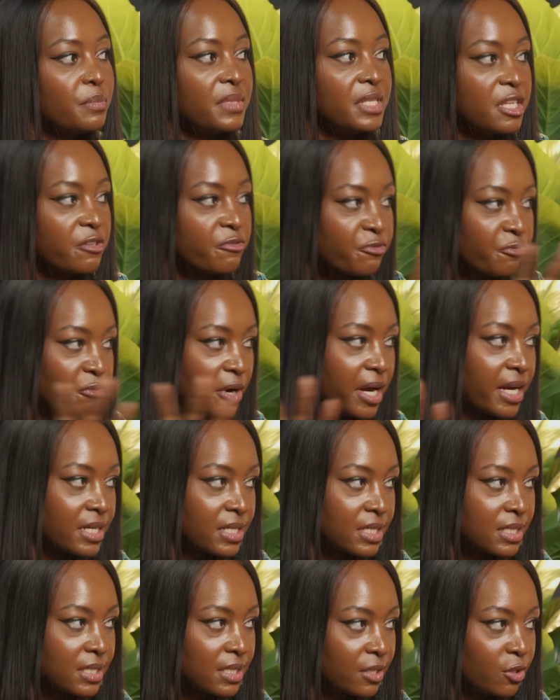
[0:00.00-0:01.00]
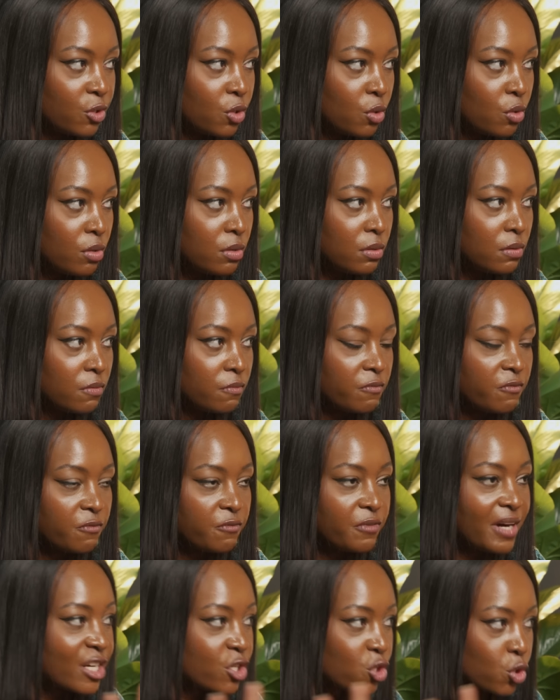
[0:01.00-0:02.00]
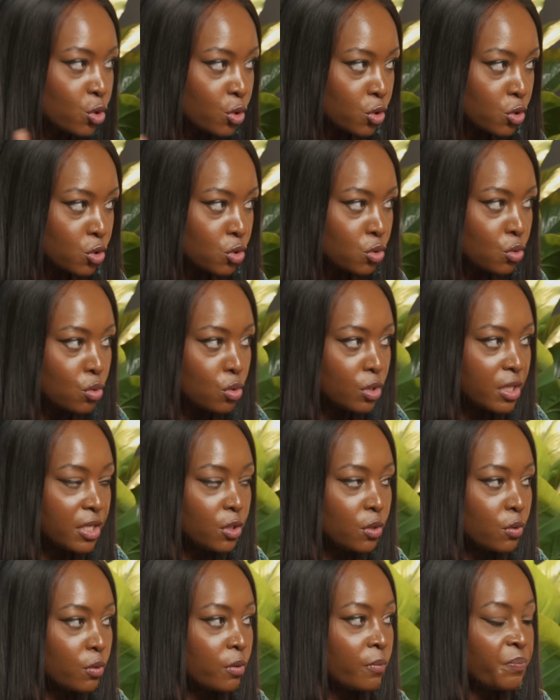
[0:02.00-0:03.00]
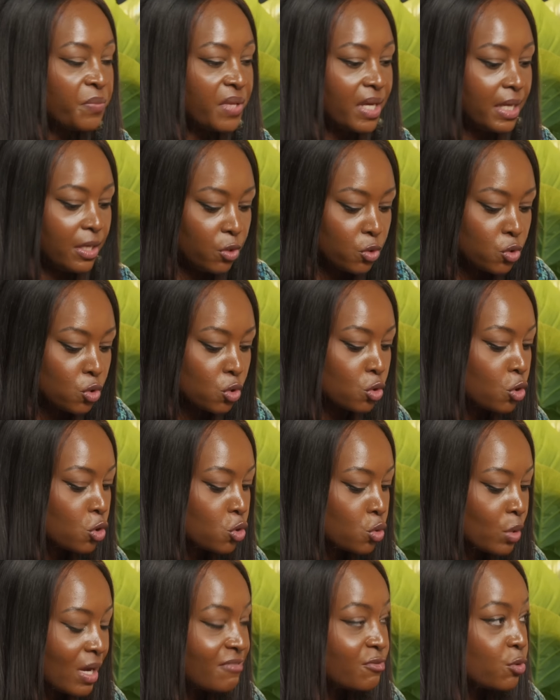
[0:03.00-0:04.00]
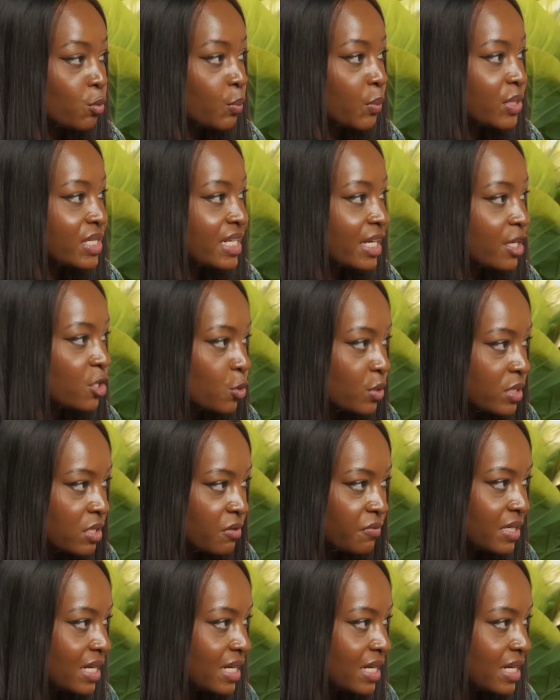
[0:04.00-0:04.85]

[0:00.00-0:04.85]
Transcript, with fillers: different, you know, yeah. versions or, you know, you, so, you also have to protect yourself.